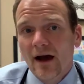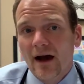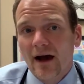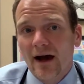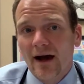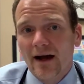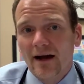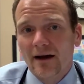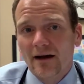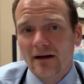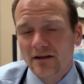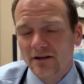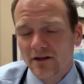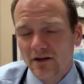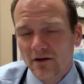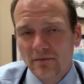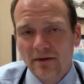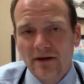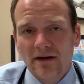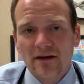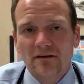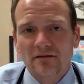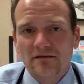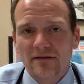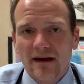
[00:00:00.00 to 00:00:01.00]
A little
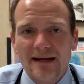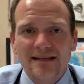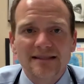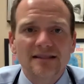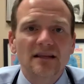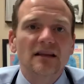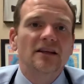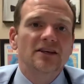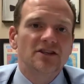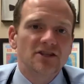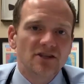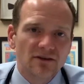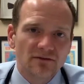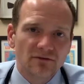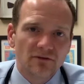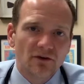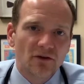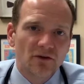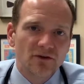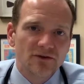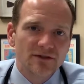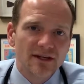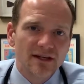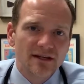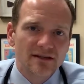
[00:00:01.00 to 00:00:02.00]
bit of isolation for
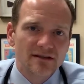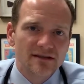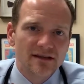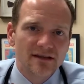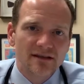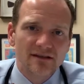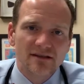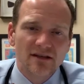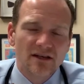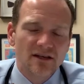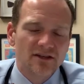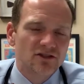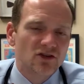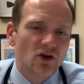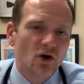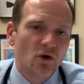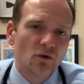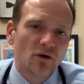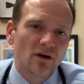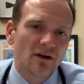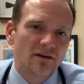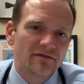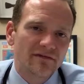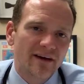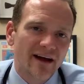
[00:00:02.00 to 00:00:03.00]
those things is
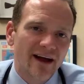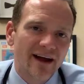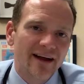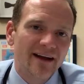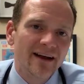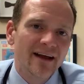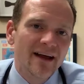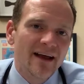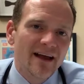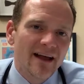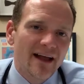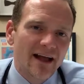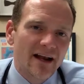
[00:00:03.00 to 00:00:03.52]
totally fine.